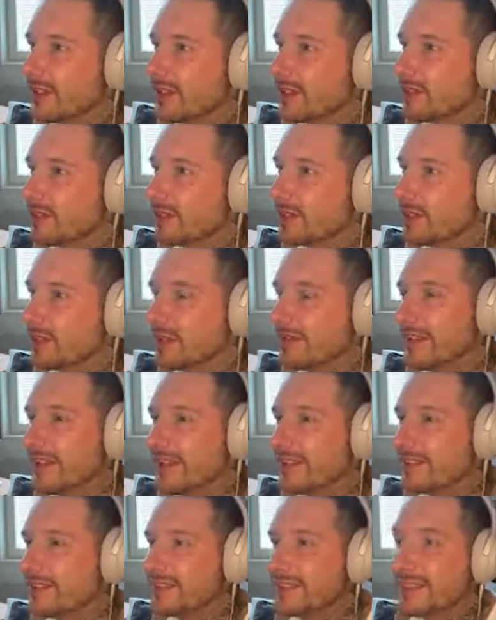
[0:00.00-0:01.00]
very
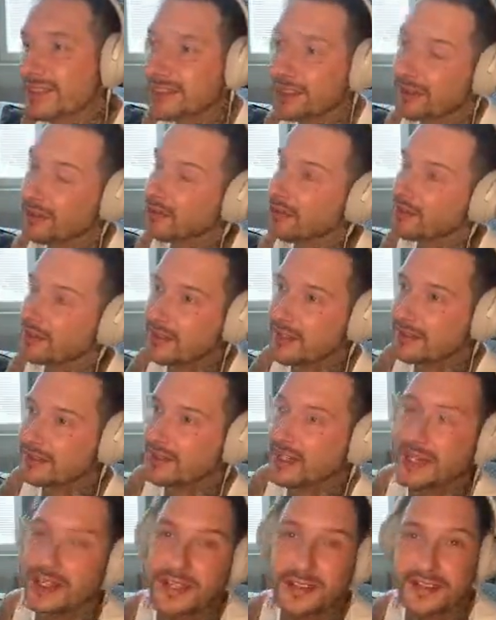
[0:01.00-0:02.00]
fancy. You know, it's
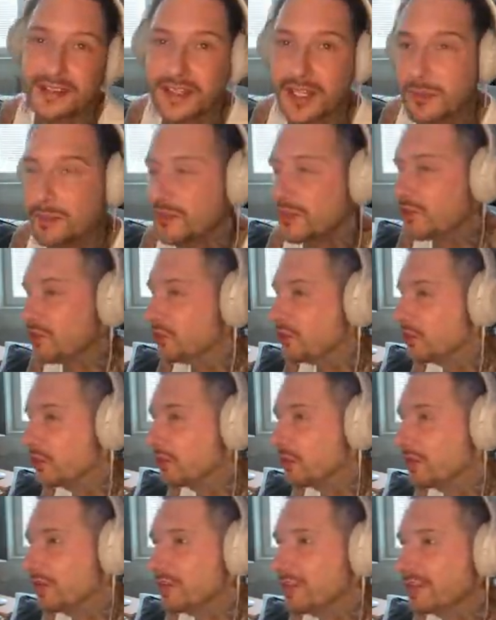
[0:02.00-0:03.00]
kind of the same as the YouTube
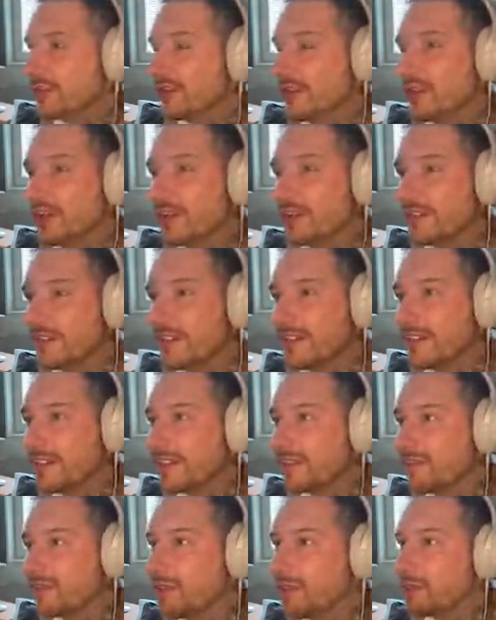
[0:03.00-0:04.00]
world, all of this
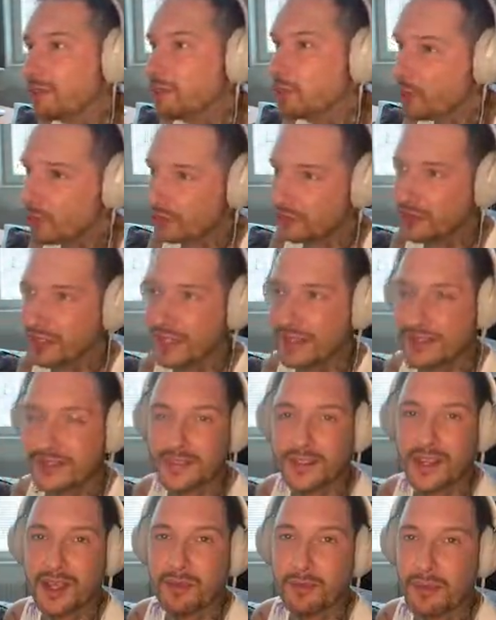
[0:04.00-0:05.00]
stuff, but more
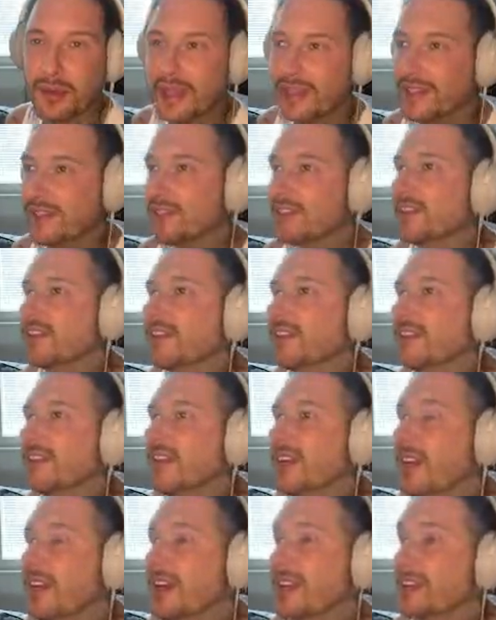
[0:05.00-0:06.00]
fancy and big.
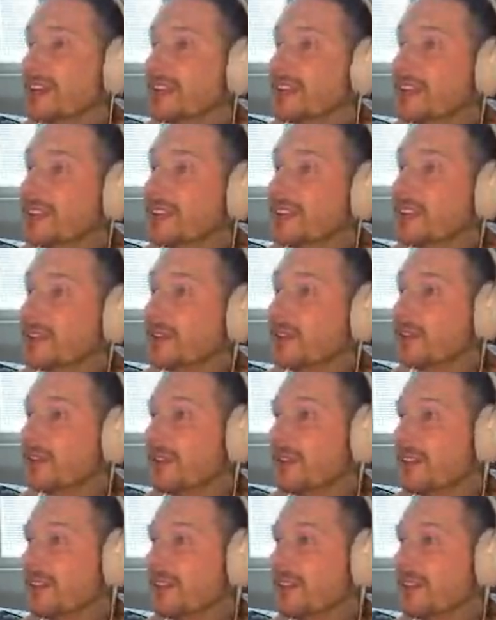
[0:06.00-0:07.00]
And you
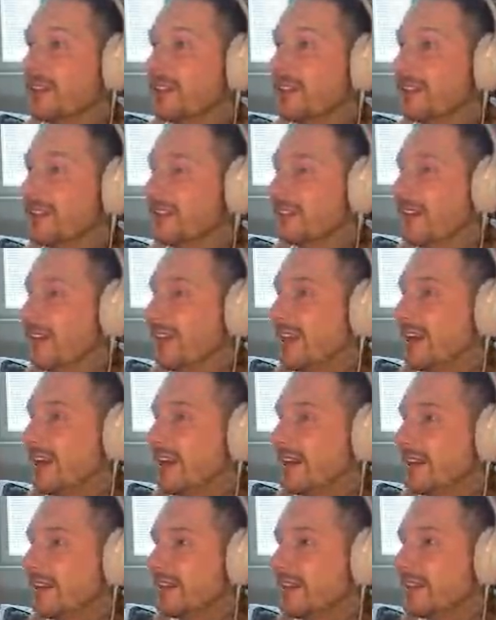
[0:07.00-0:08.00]
know, the entire
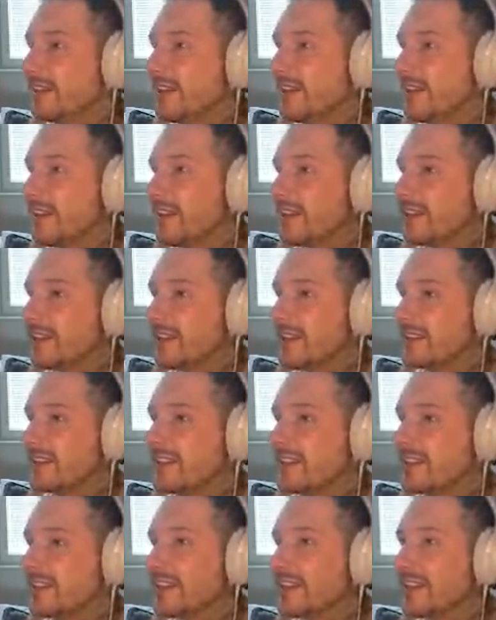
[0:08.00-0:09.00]
island actually has
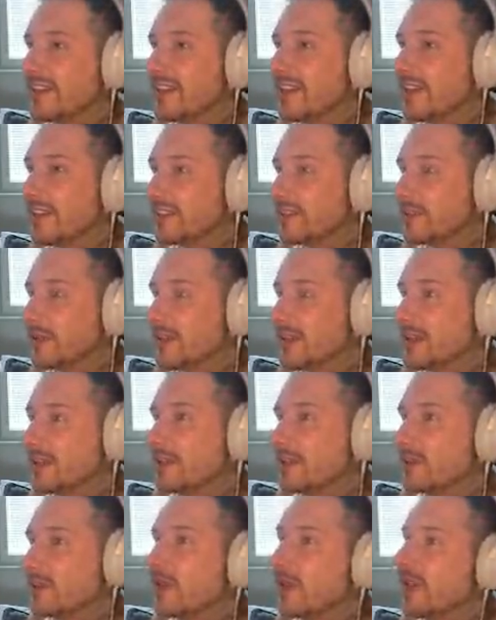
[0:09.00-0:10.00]
like a little extra here
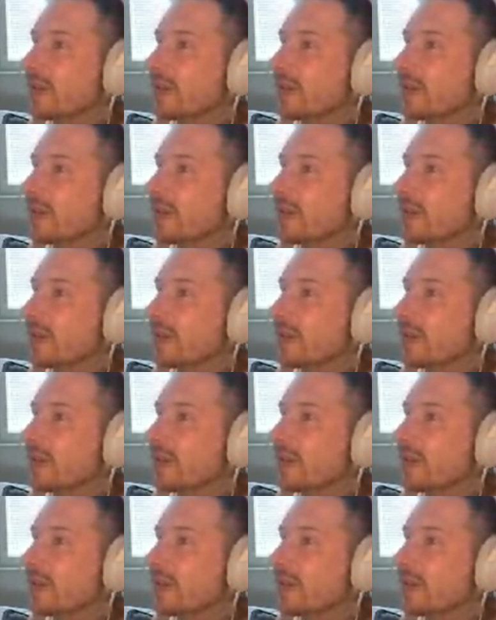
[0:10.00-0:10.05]
too.